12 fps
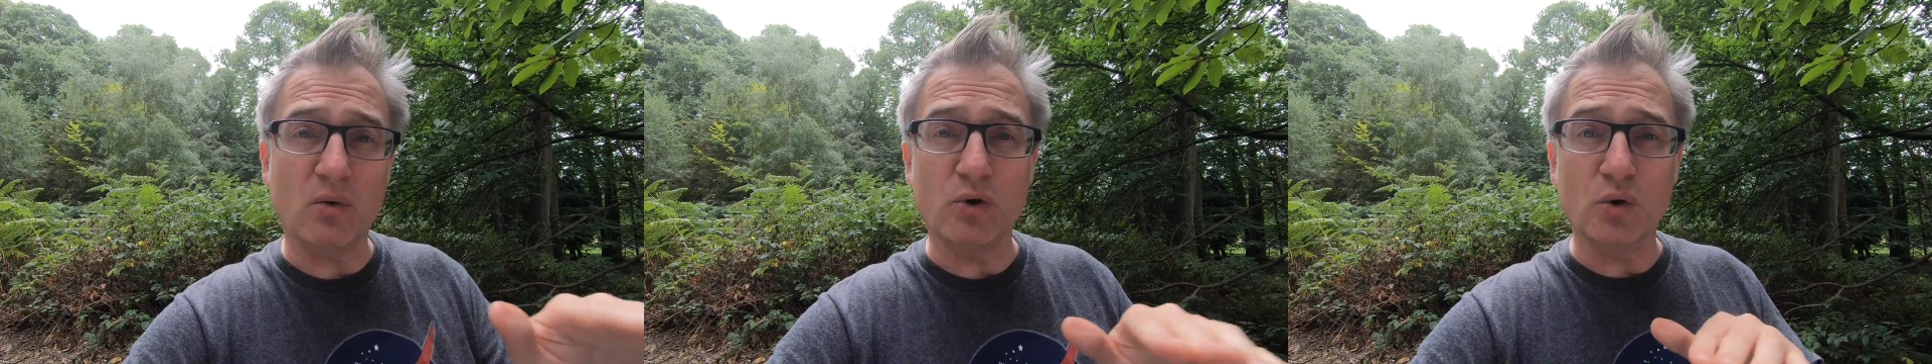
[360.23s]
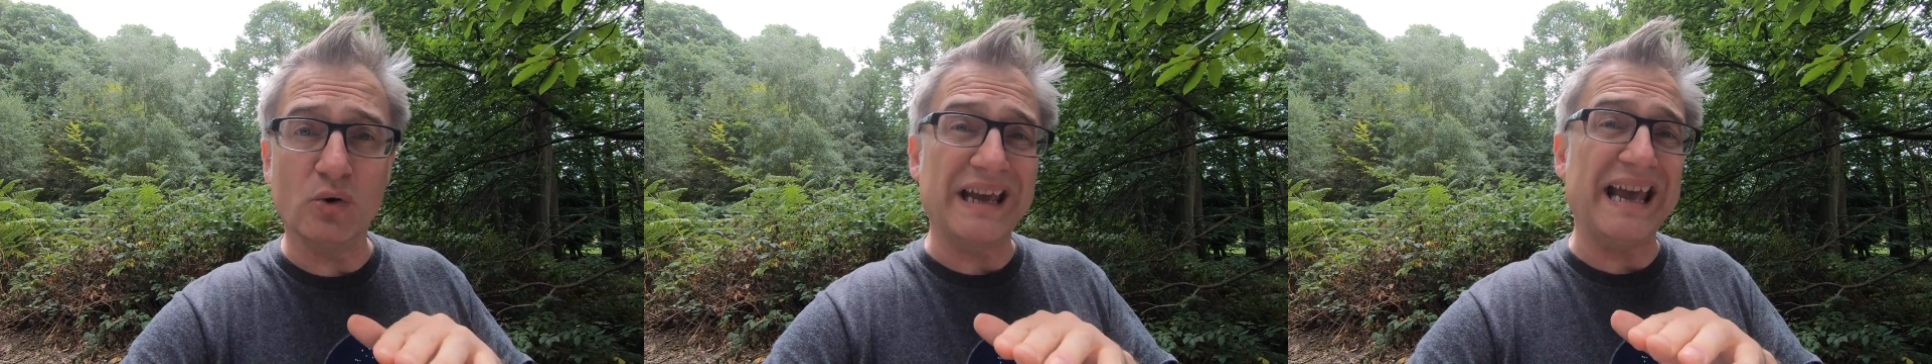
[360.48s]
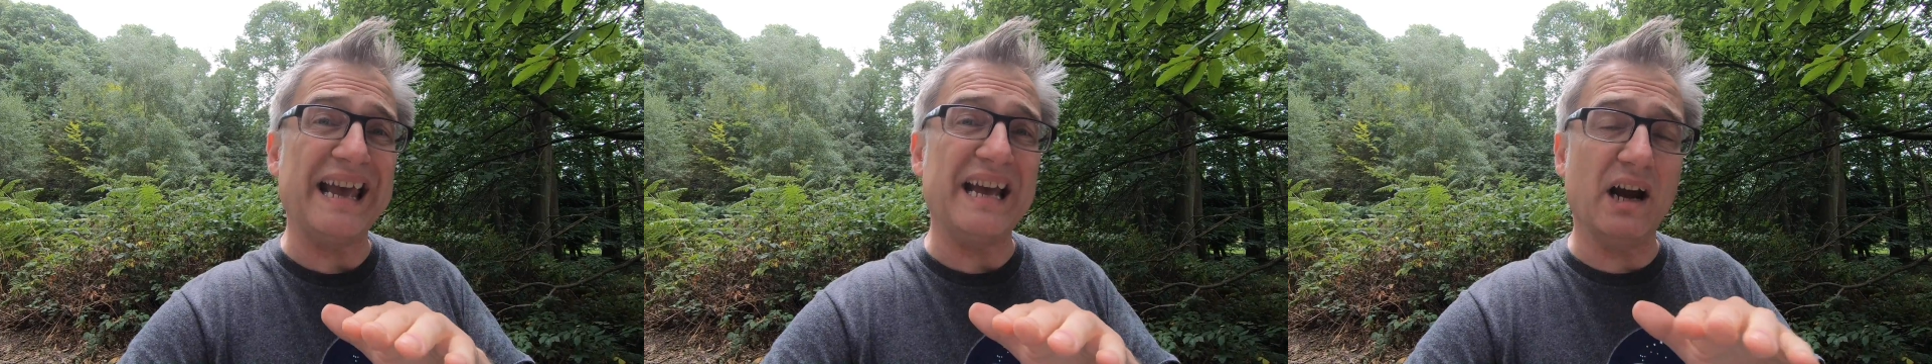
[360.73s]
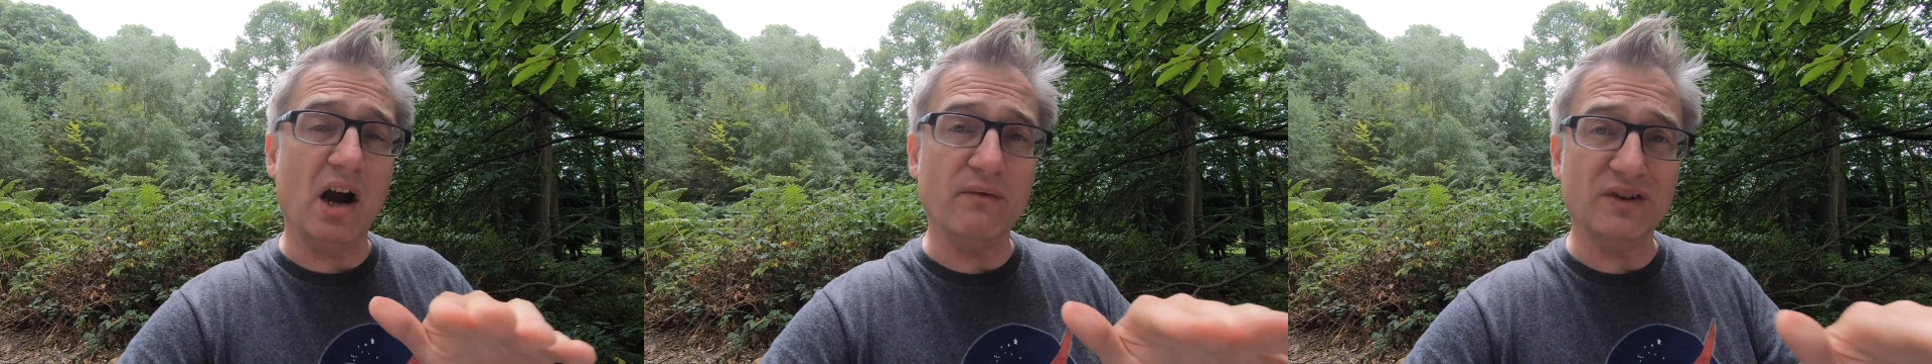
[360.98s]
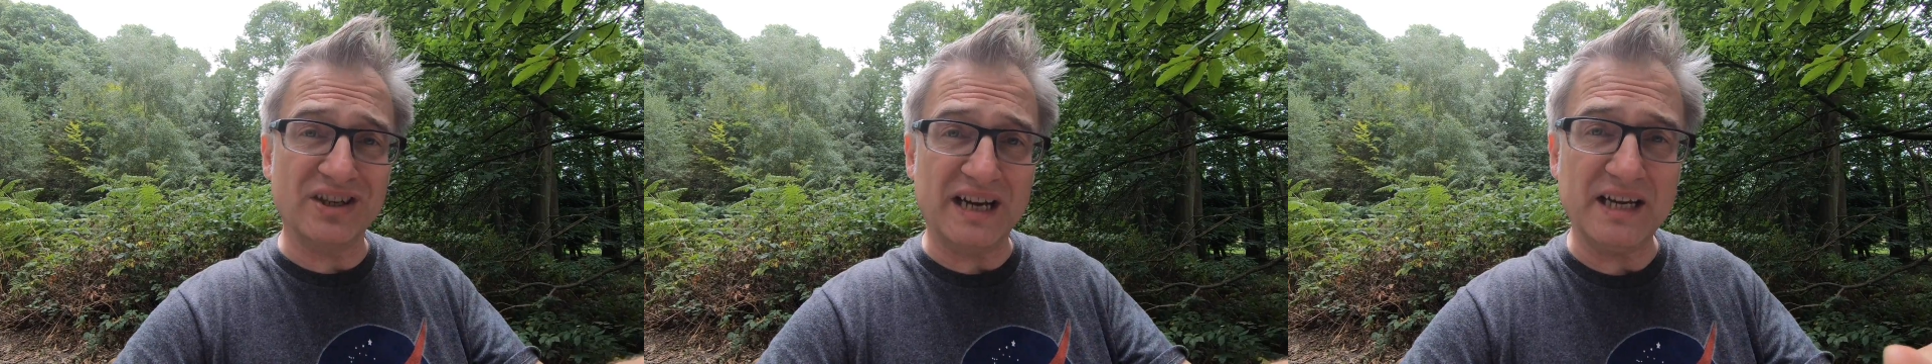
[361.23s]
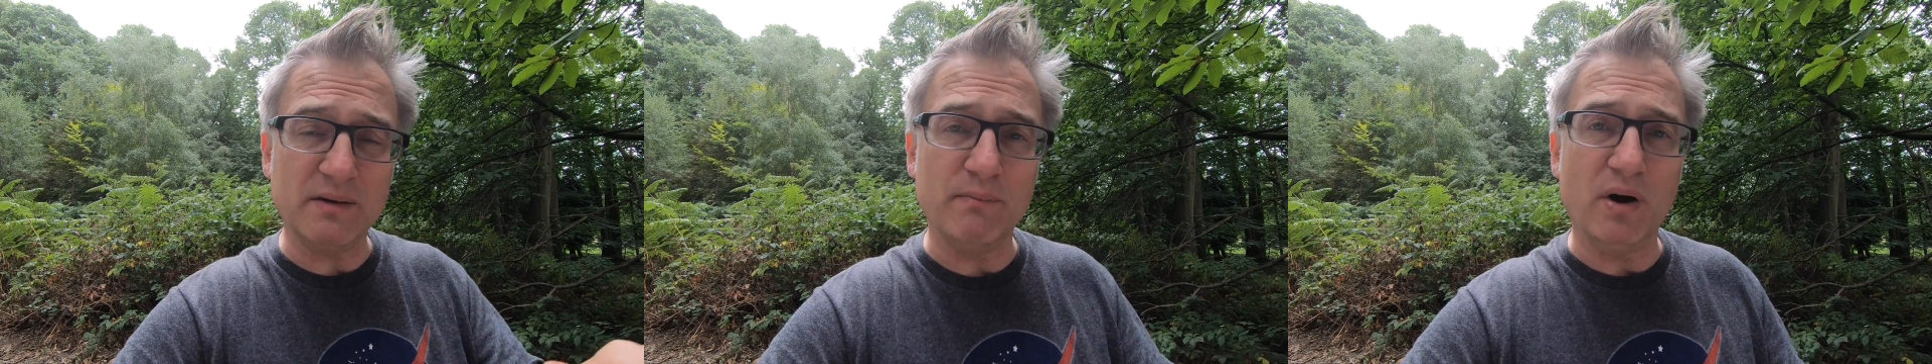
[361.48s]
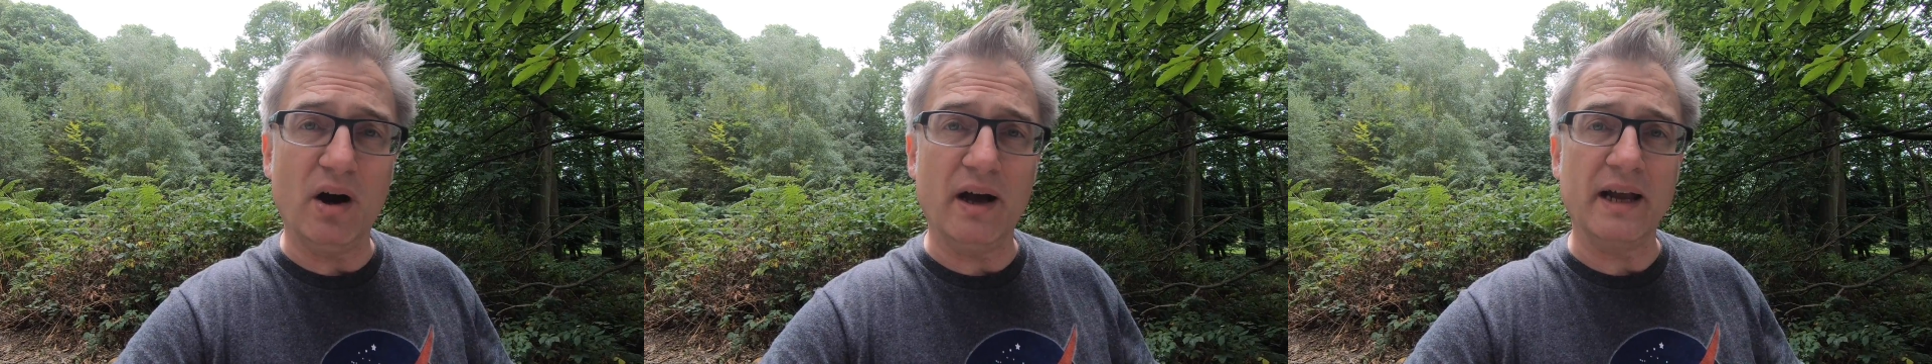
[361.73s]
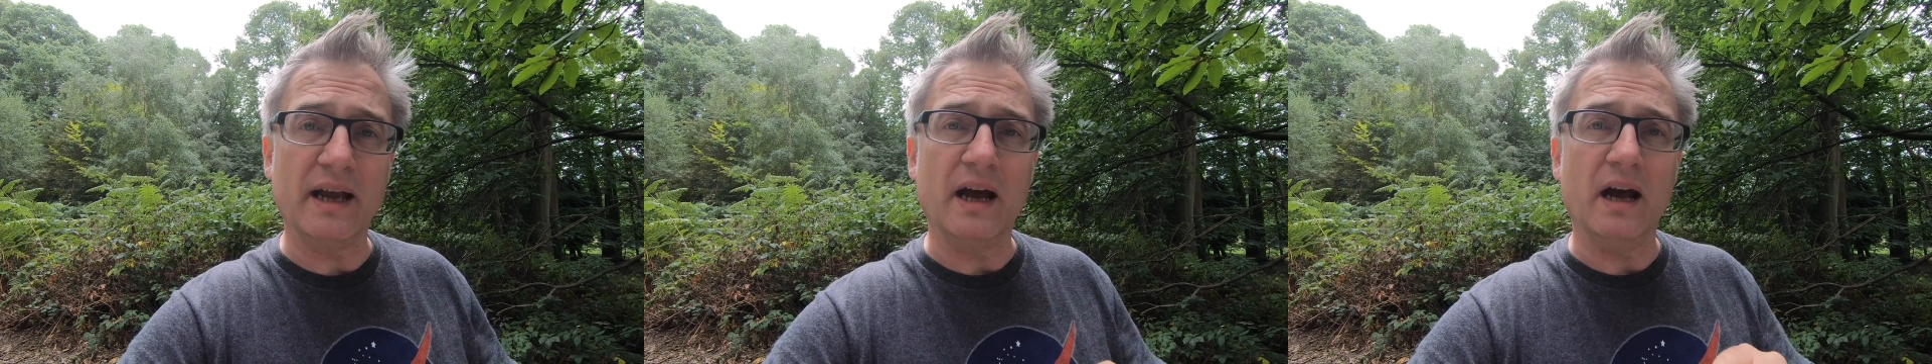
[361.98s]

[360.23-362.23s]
or you'll get overtaken by